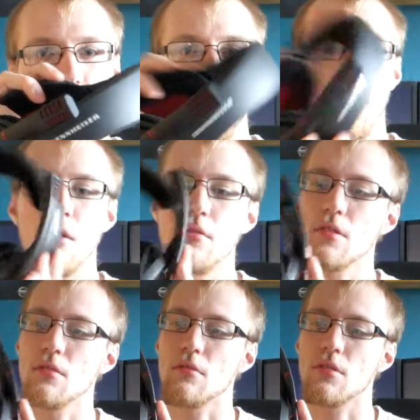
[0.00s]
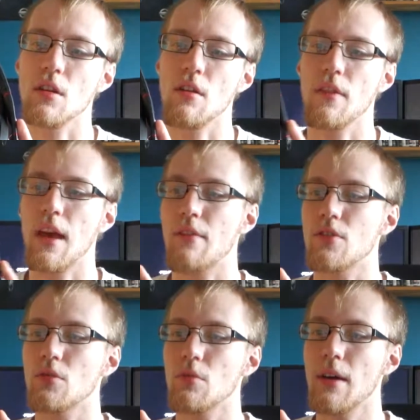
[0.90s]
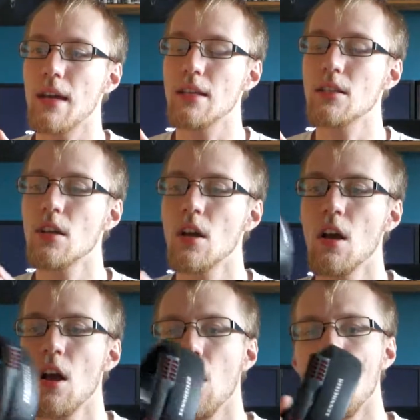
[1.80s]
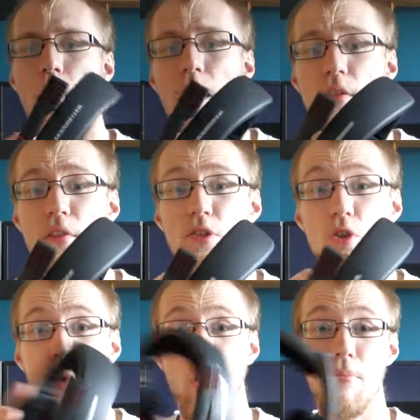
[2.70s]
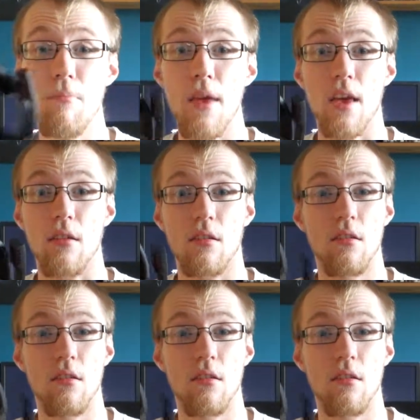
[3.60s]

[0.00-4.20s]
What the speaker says: logo sort of stuff they have as always. The microphone is quite big.